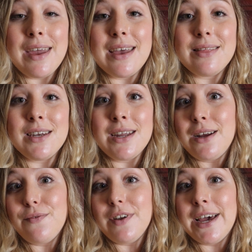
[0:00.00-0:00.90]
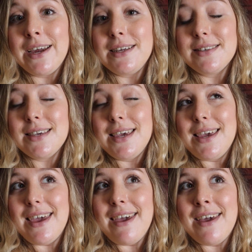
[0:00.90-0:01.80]
I had the night flight,
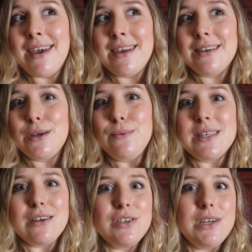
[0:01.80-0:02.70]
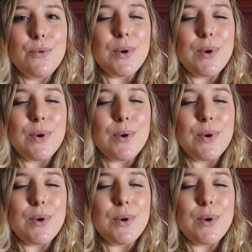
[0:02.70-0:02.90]
and it was actually